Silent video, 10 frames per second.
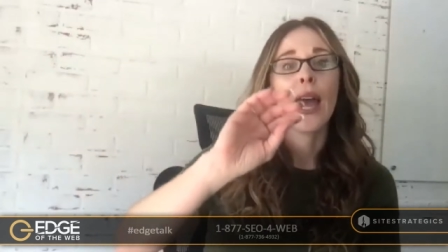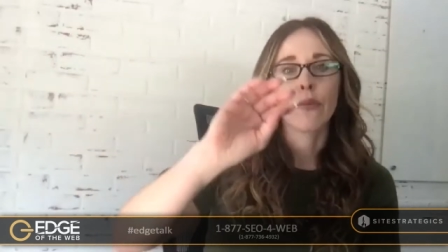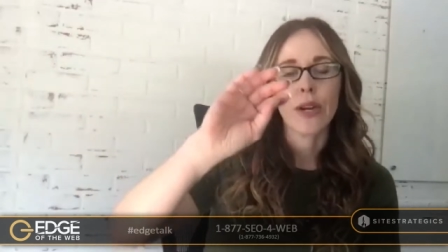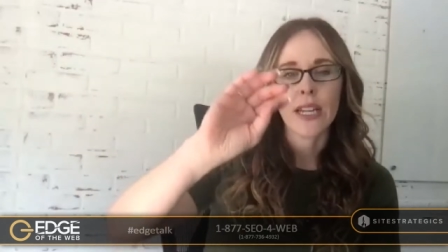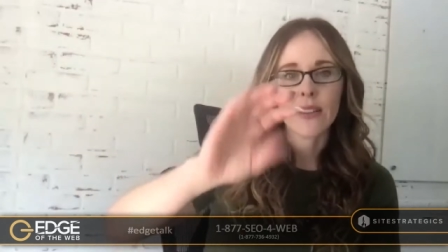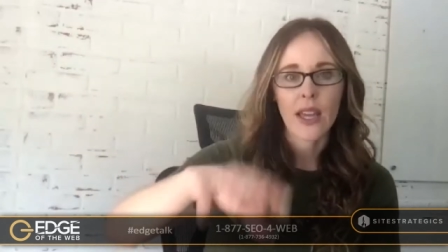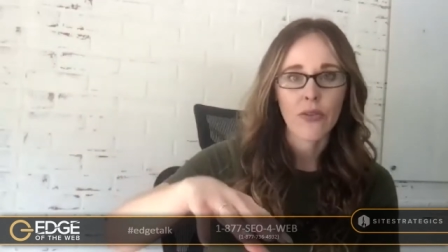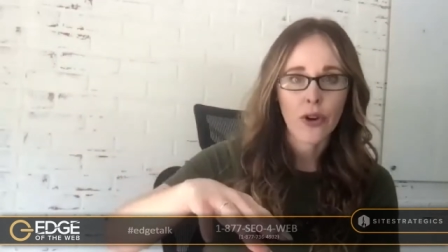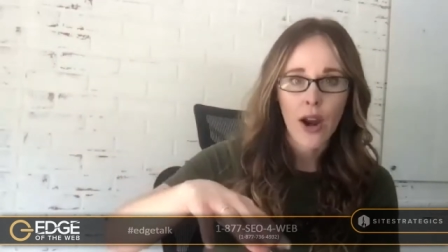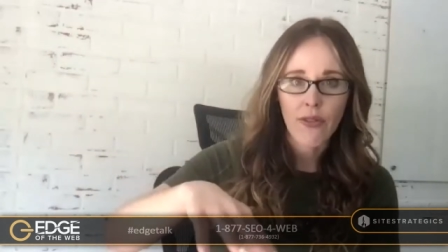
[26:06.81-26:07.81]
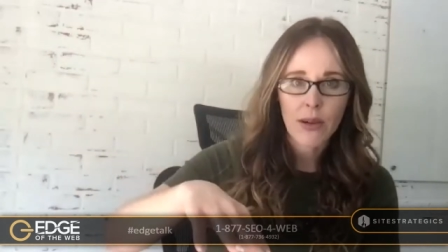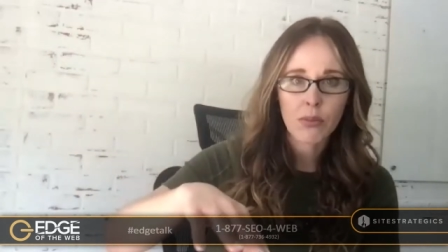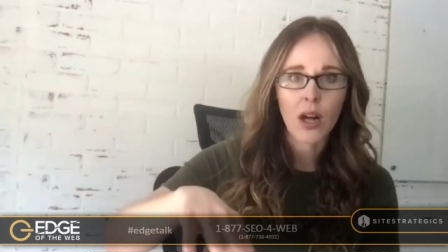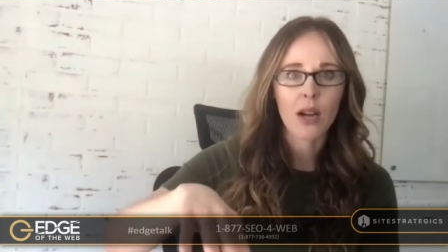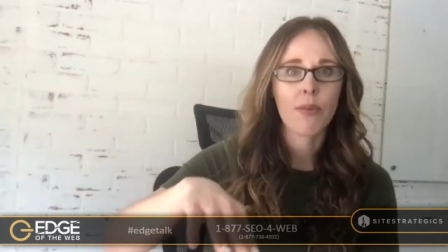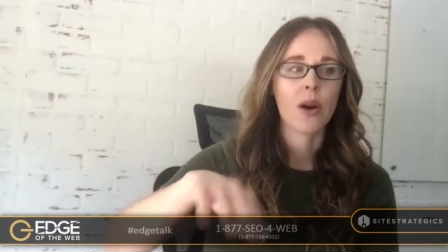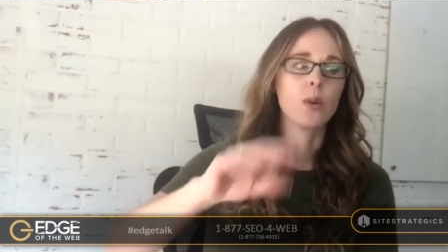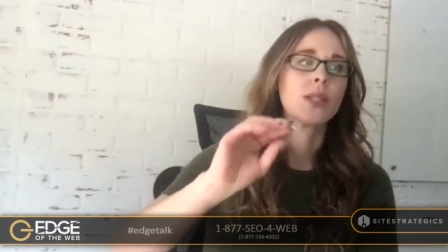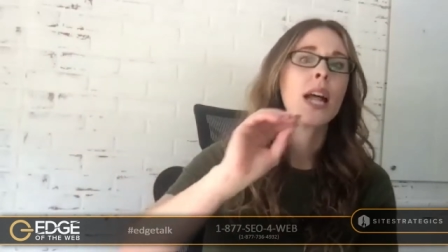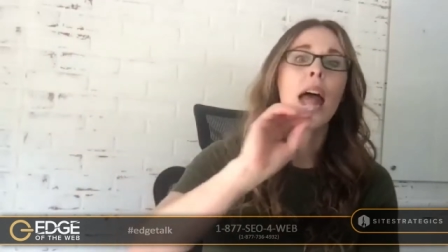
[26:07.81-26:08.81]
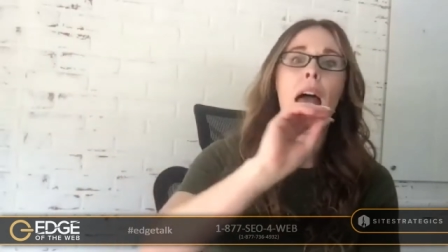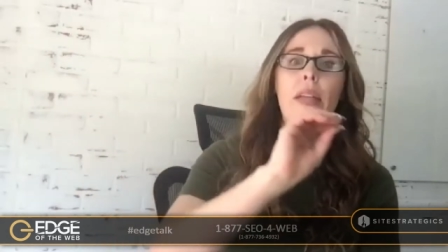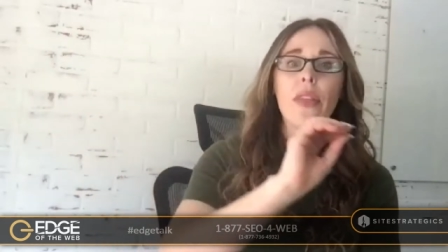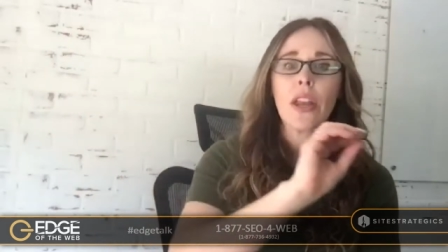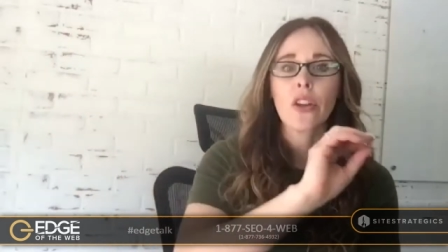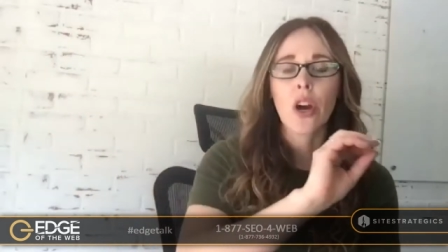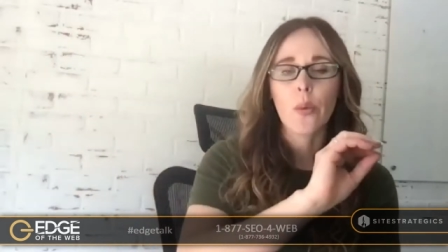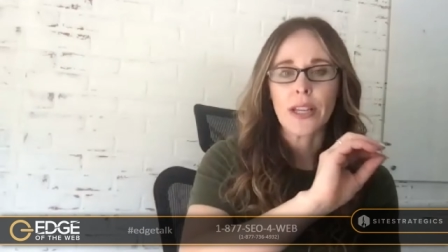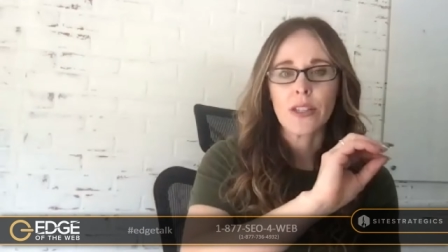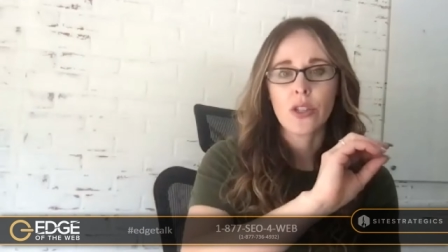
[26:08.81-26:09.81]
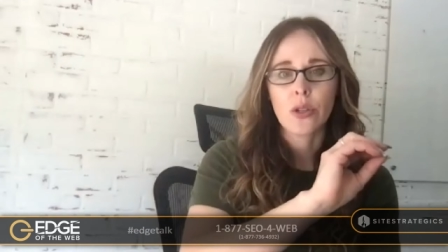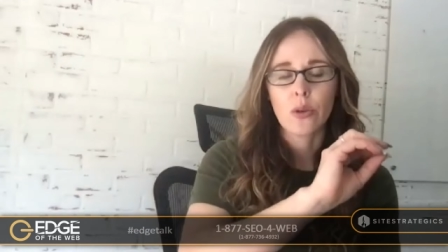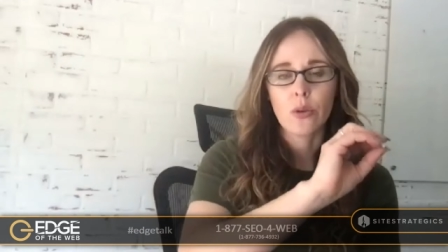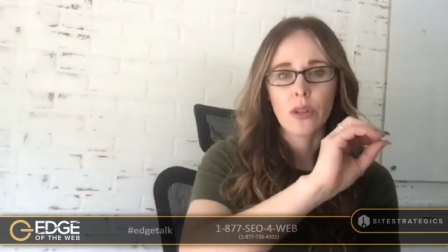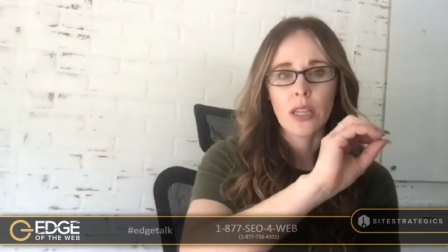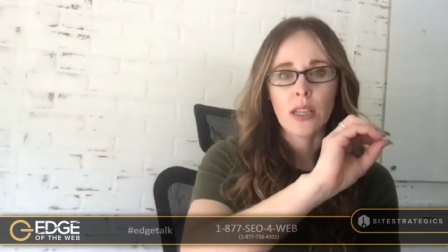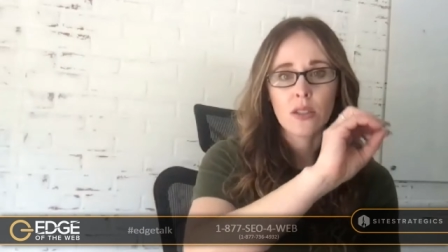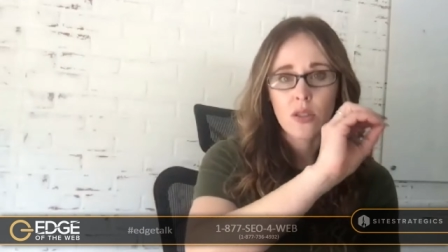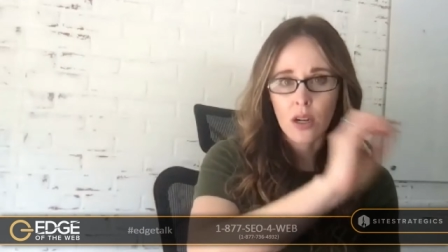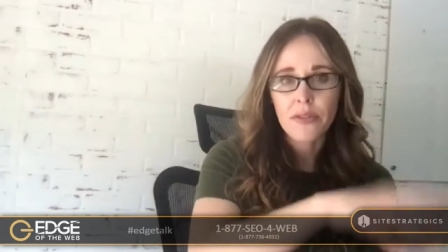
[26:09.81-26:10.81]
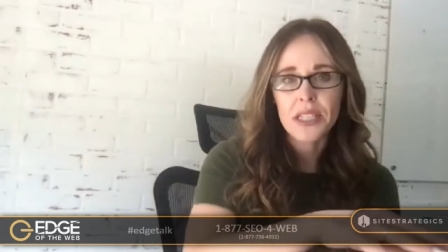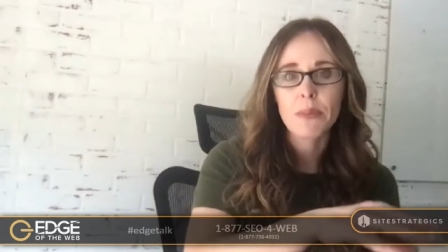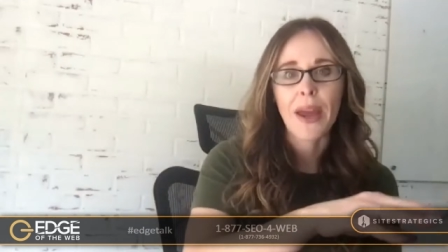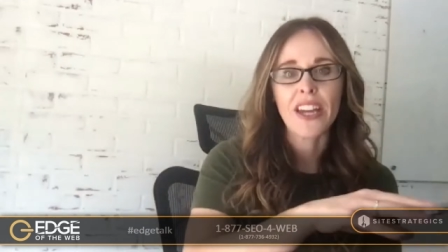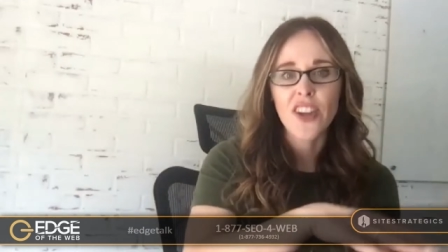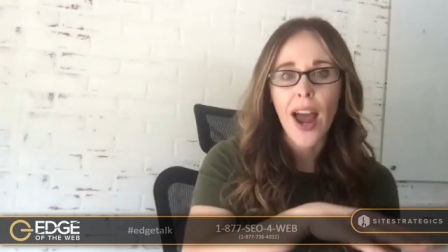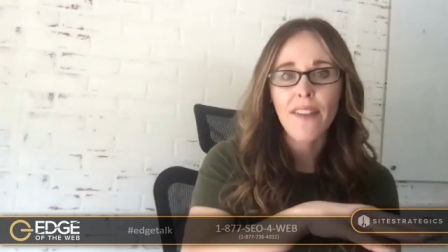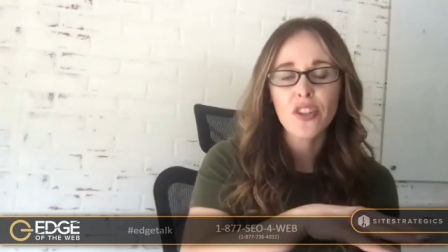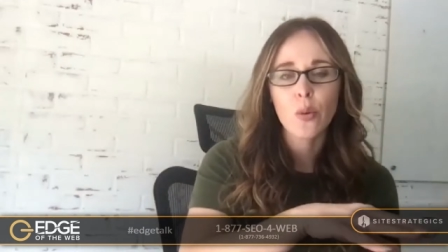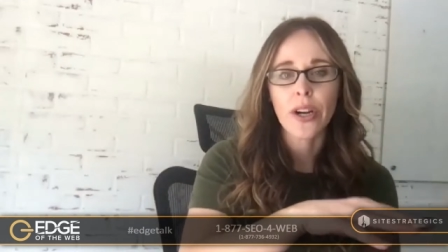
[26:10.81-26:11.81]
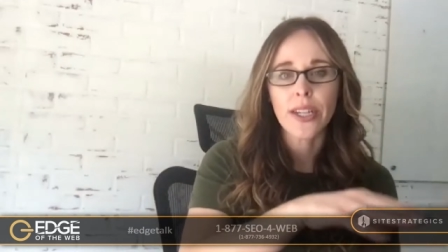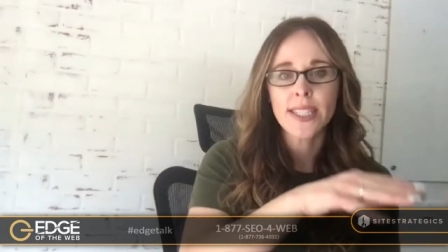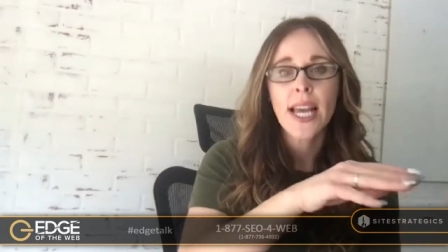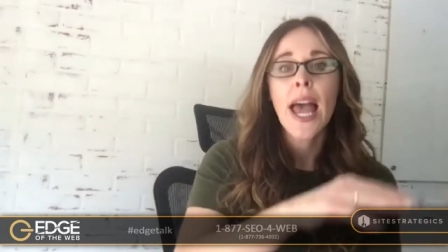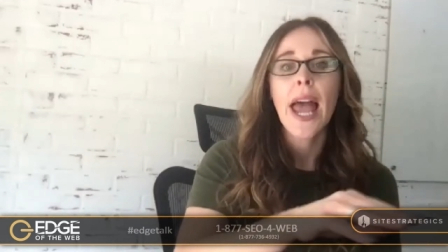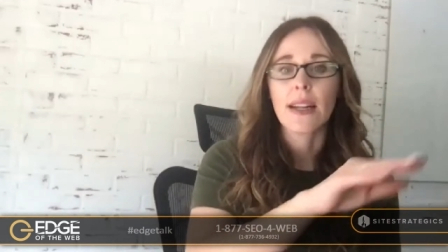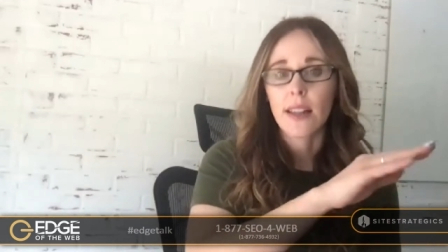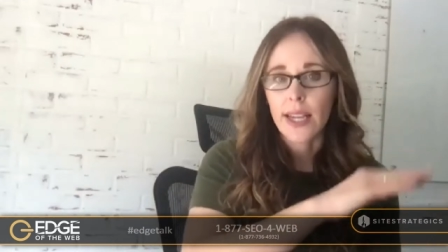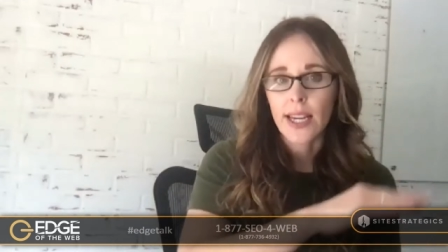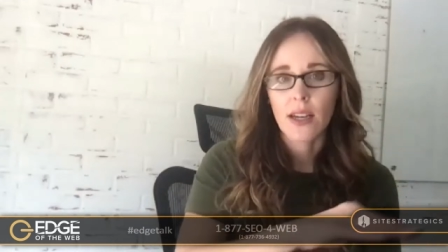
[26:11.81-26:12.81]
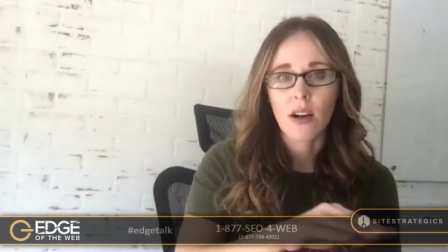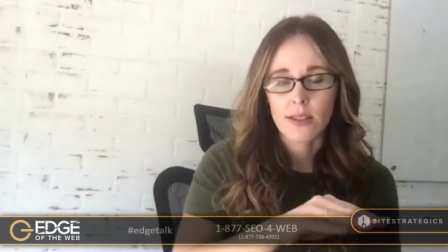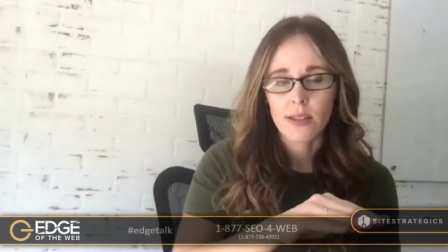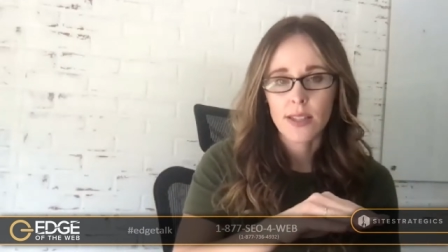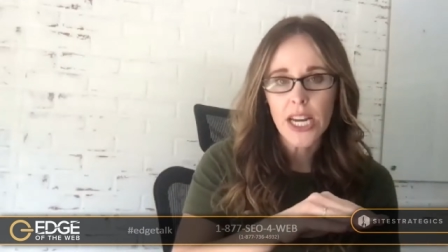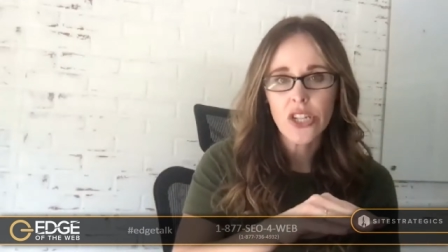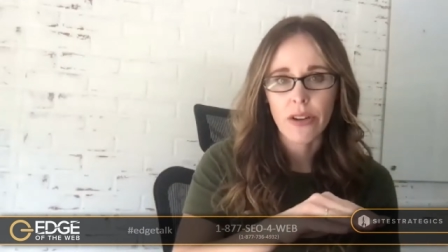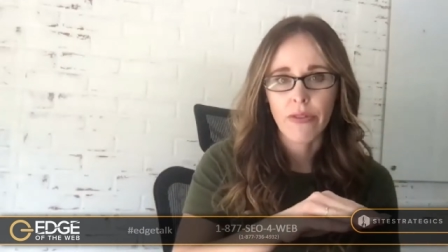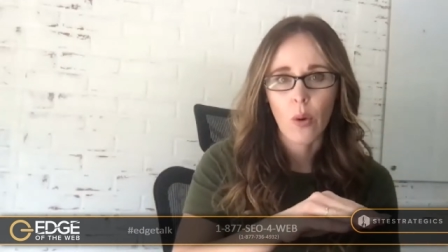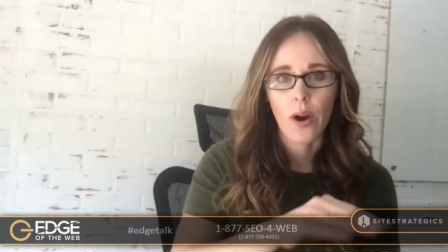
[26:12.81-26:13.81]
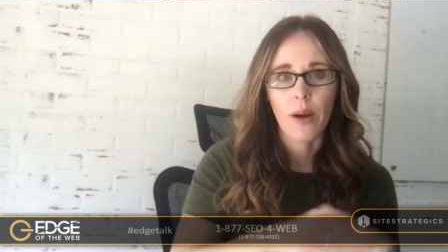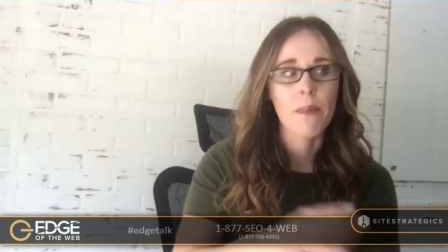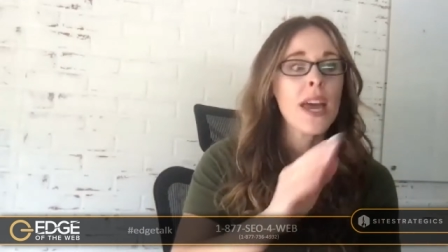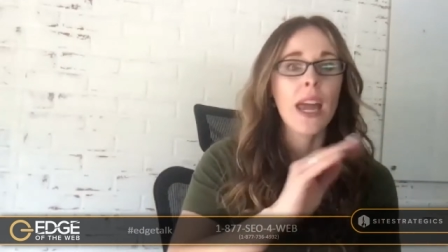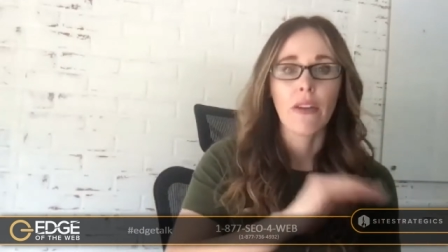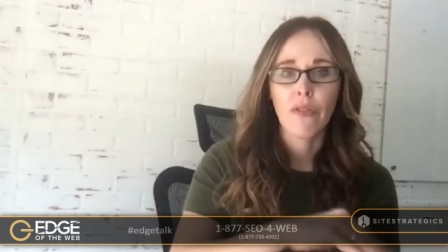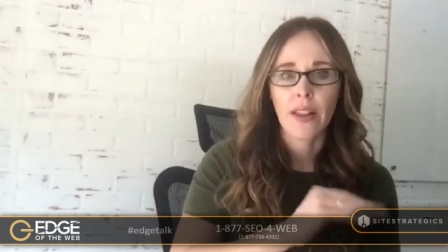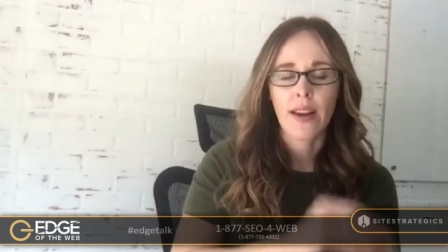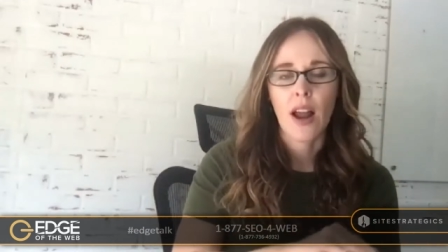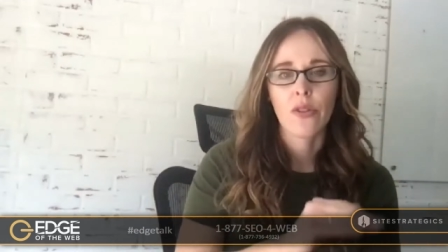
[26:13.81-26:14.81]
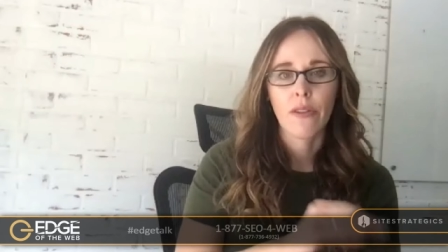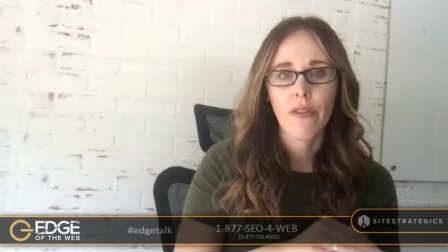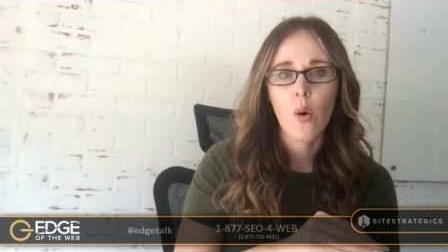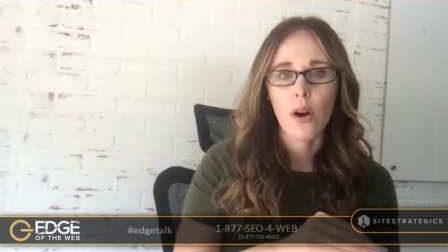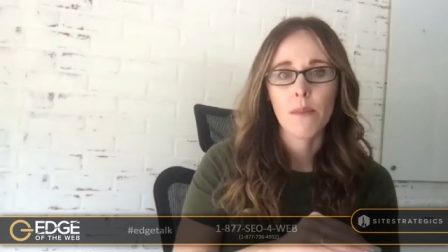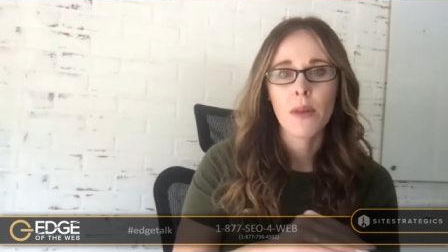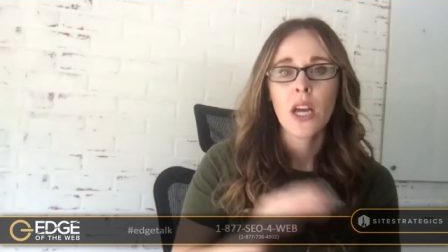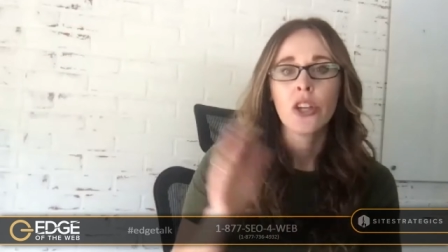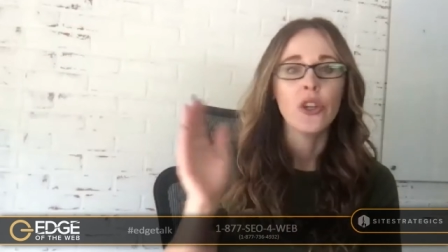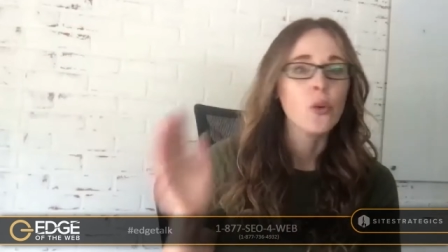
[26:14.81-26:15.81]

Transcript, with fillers: and reading the infographic blog post and then going to the service page afterwards and clicking a consultation form and filling out the form mm-hmm.